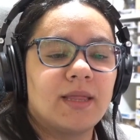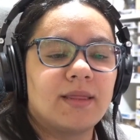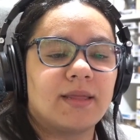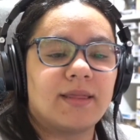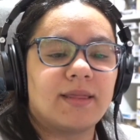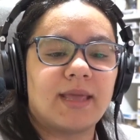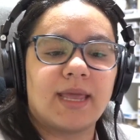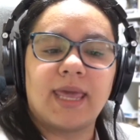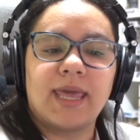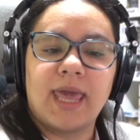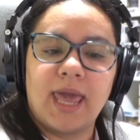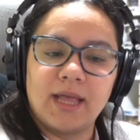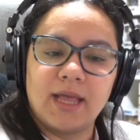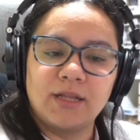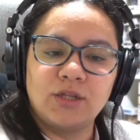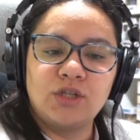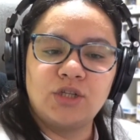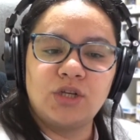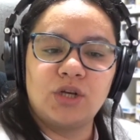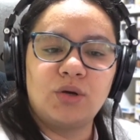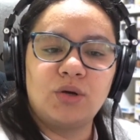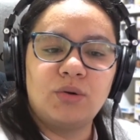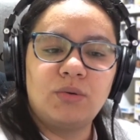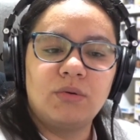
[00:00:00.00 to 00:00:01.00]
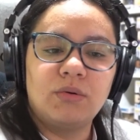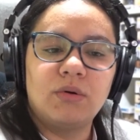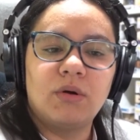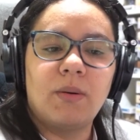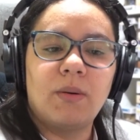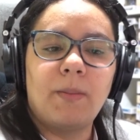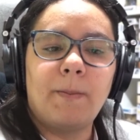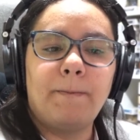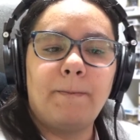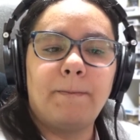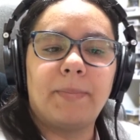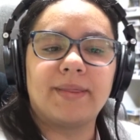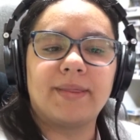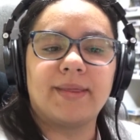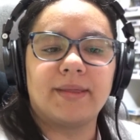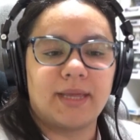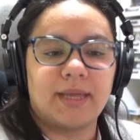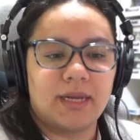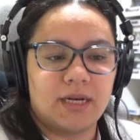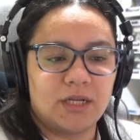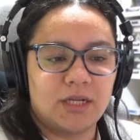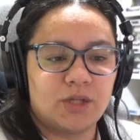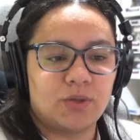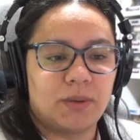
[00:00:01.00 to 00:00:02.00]
can do, but that
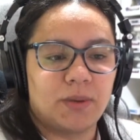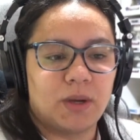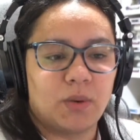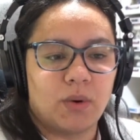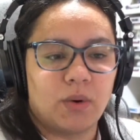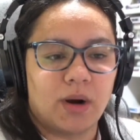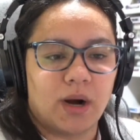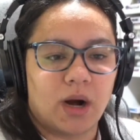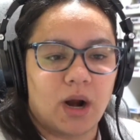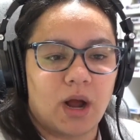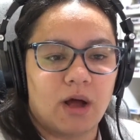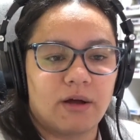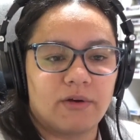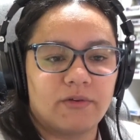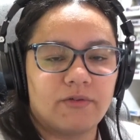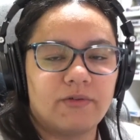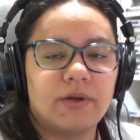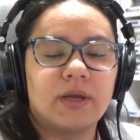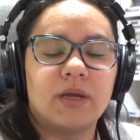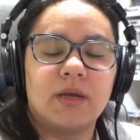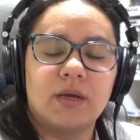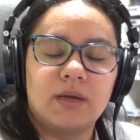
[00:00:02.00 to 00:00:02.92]
they need to be aware of.